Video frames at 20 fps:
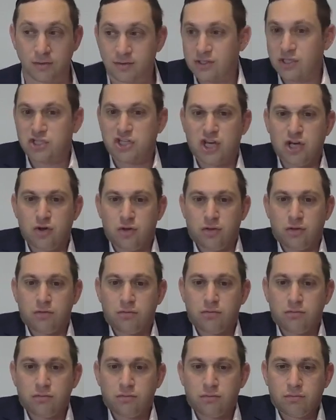It's a shinu.
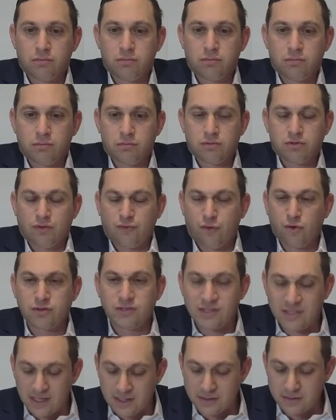So of course
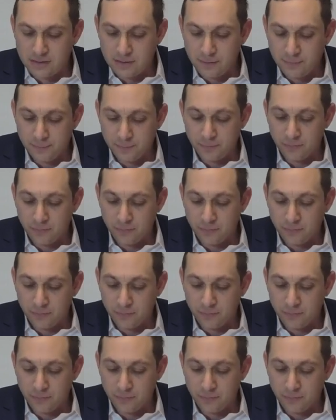it says.